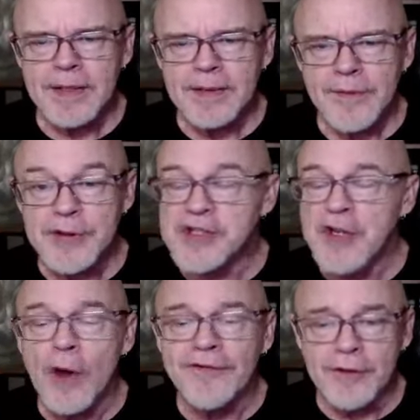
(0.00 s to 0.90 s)
The
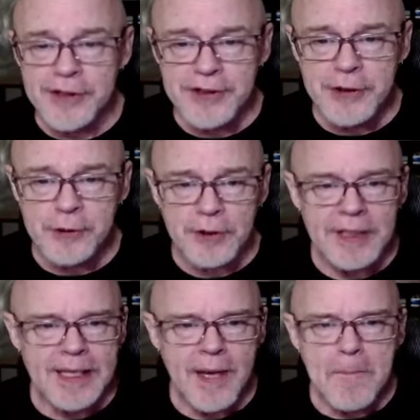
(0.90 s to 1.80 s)
sulphurous Duke,
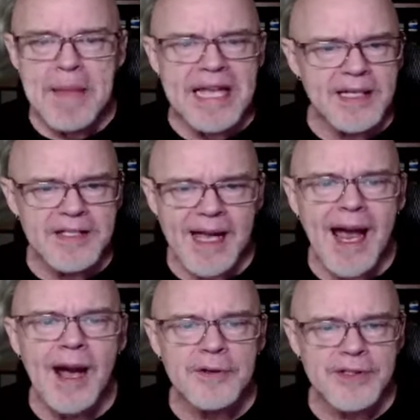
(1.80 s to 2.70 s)
big as a
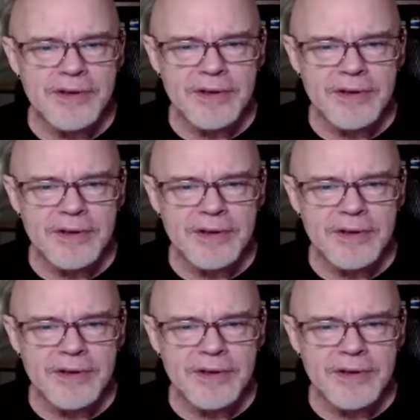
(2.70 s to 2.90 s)
house,